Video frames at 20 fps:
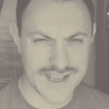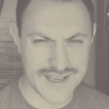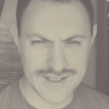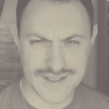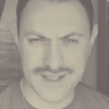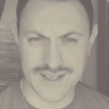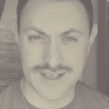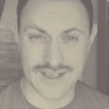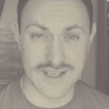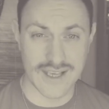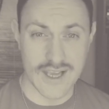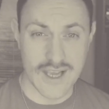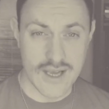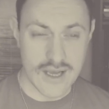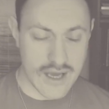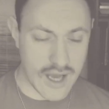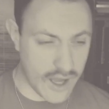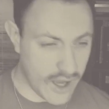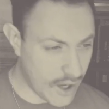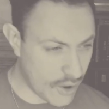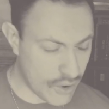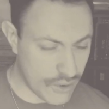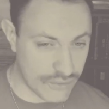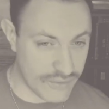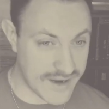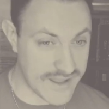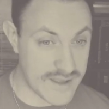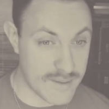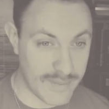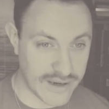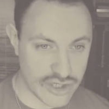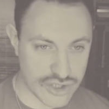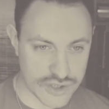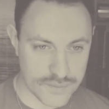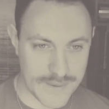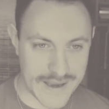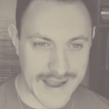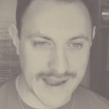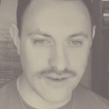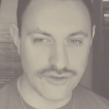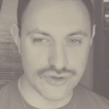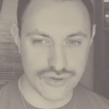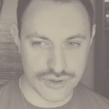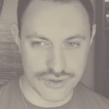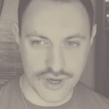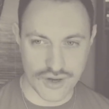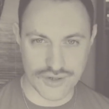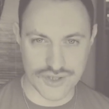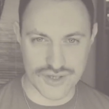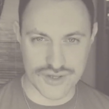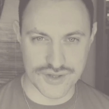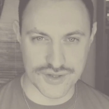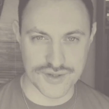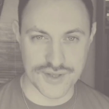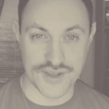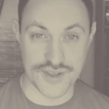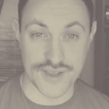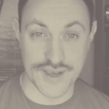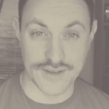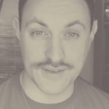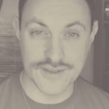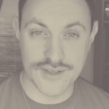Like, they might just be introductions to things,